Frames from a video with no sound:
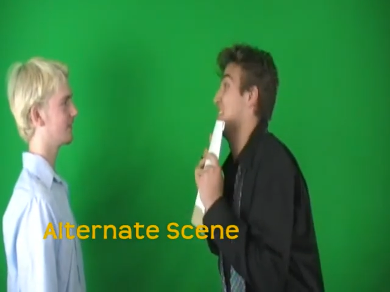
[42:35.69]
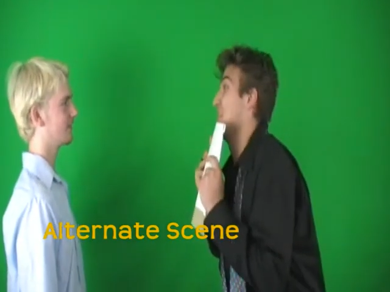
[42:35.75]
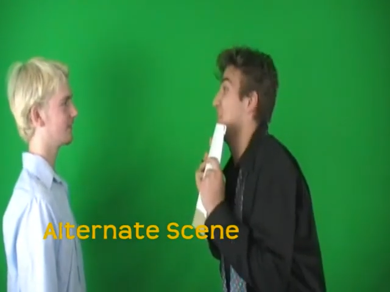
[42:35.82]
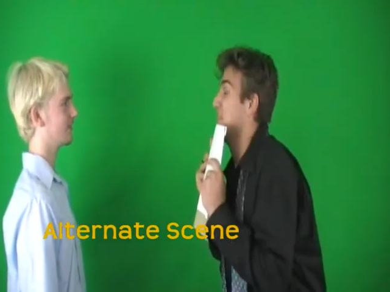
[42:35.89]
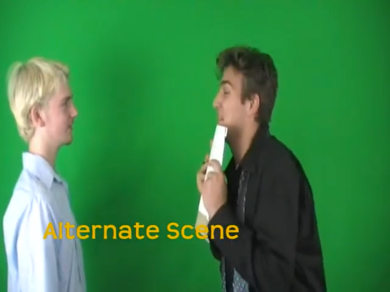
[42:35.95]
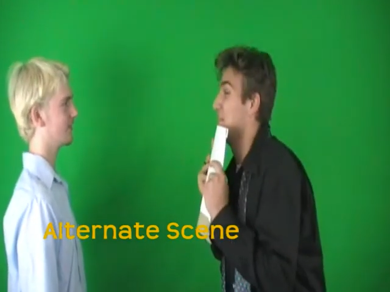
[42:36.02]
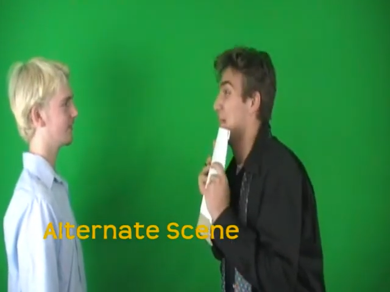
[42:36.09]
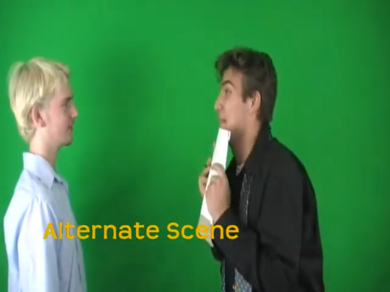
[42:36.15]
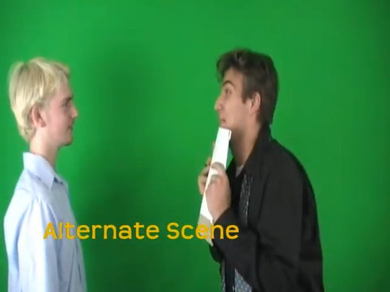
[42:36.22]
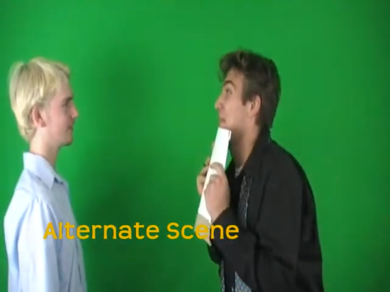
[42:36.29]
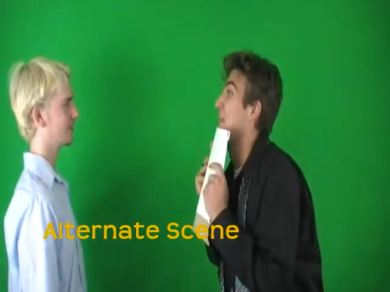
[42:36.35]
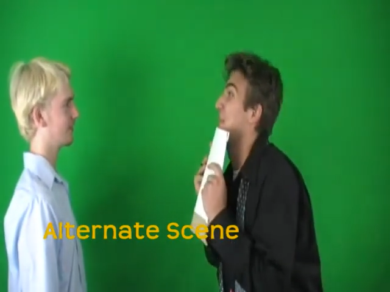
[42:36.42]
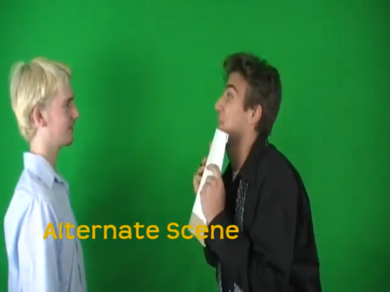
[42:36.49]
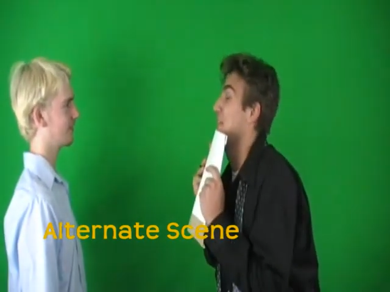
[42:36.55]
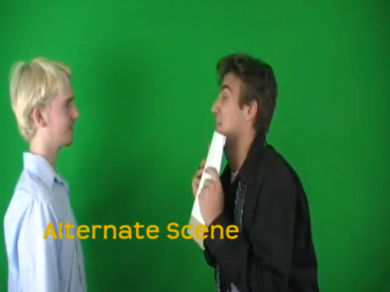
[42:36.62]
Speaker 1: showed them my
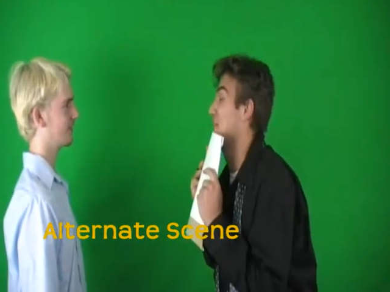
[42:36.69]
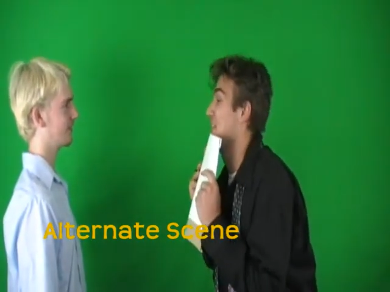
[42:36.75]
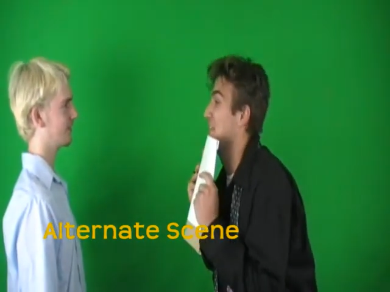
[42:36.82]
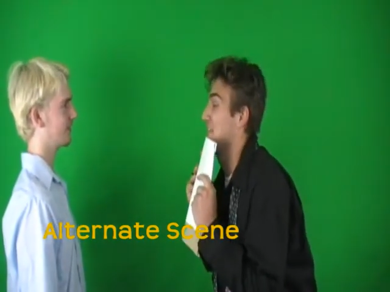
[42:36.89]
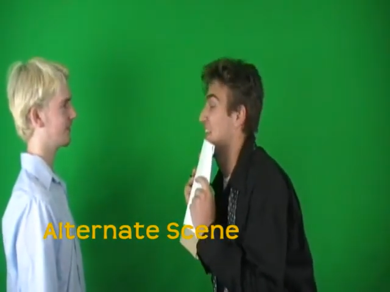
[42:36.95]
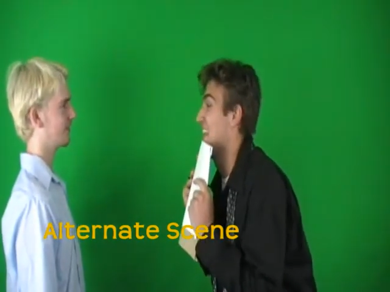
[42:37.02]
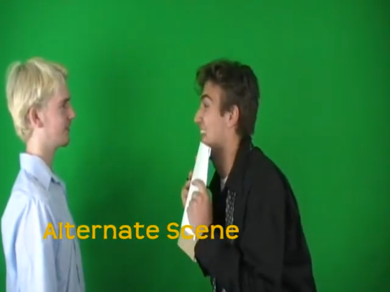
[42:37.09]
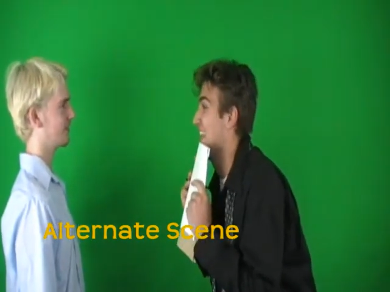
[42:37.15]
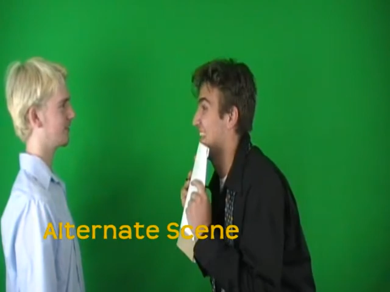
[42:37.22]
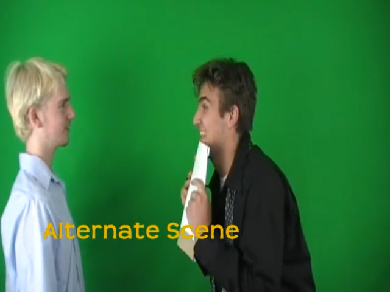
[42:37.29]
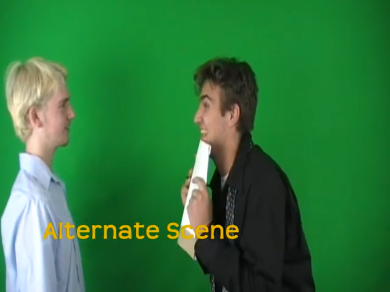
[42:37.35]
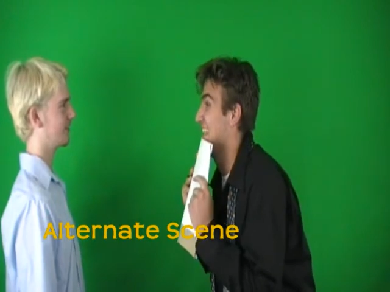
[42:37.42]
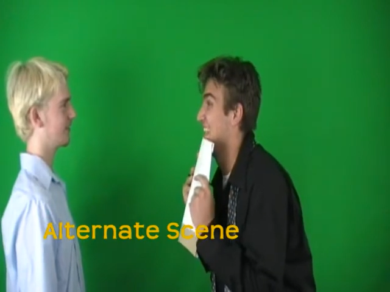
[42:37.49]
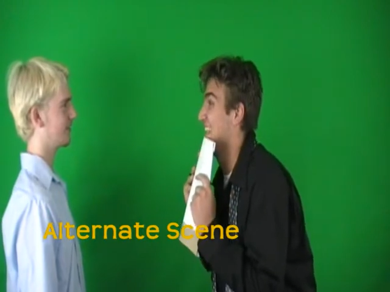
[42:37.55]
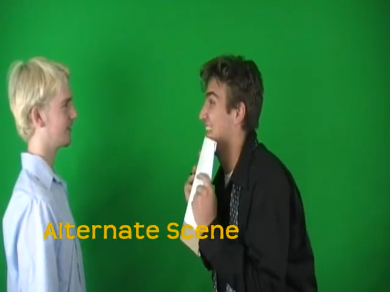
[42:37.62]
birth
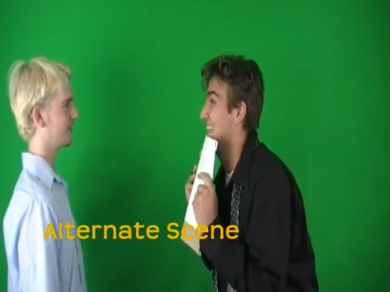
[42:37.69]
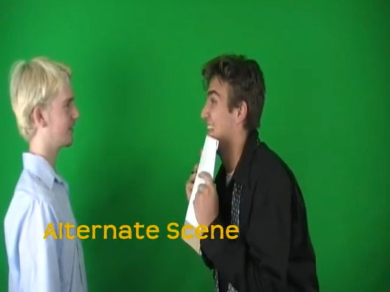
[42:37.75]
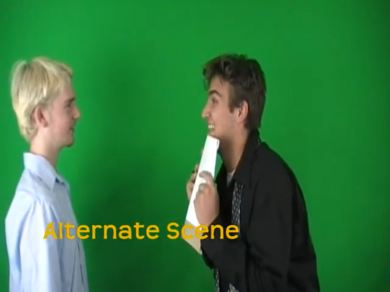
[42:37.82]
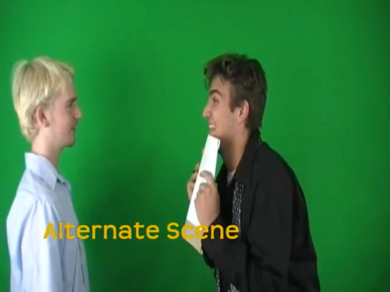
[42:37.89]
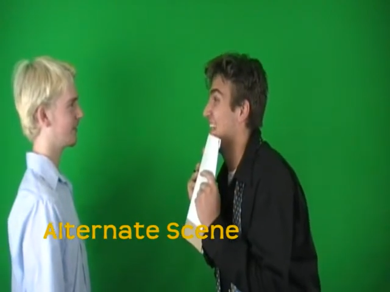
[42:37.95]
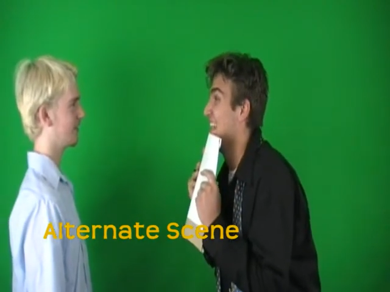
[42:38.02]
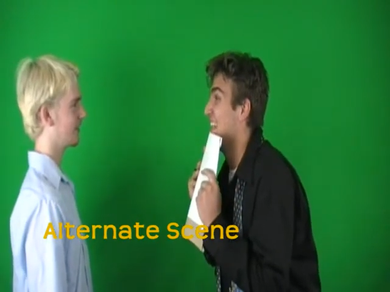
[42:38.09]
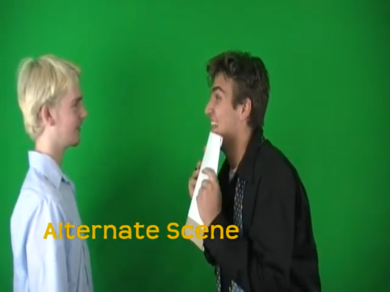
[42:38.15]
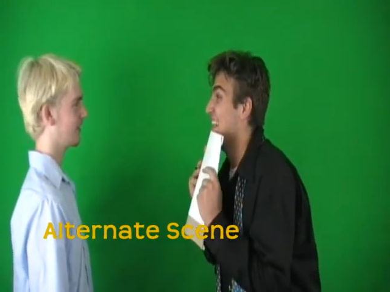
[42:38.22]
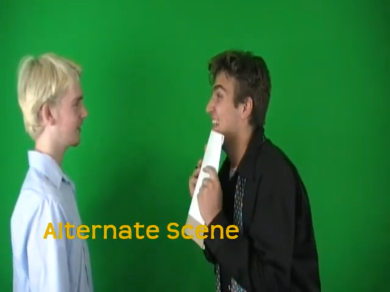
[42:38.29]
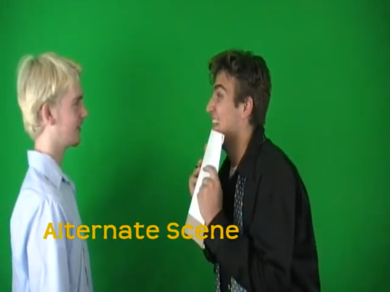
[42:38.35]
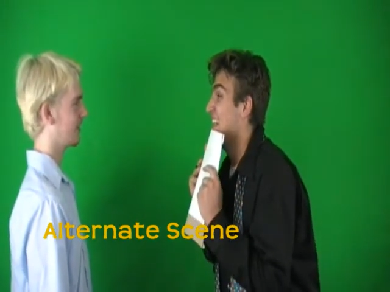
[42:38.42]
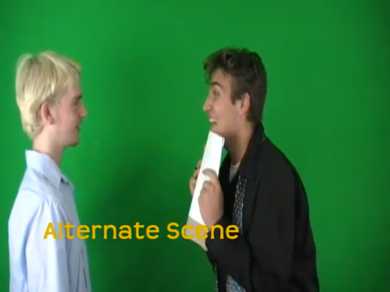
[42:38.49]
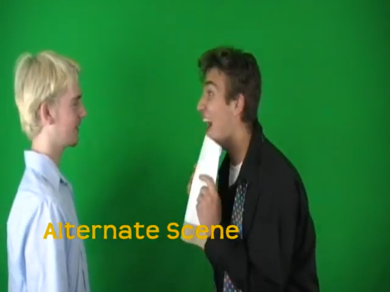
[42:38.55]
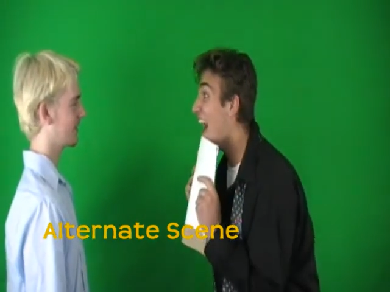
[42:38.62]
certificate.
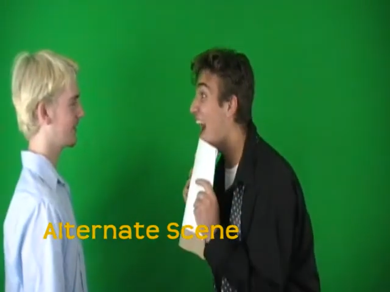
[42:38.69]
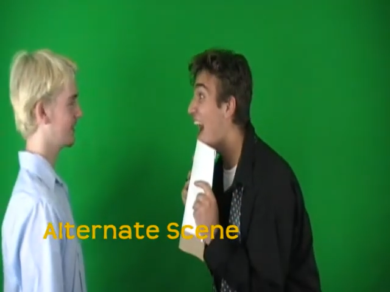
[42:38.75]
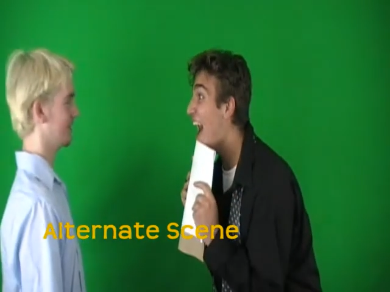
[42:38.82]
Happy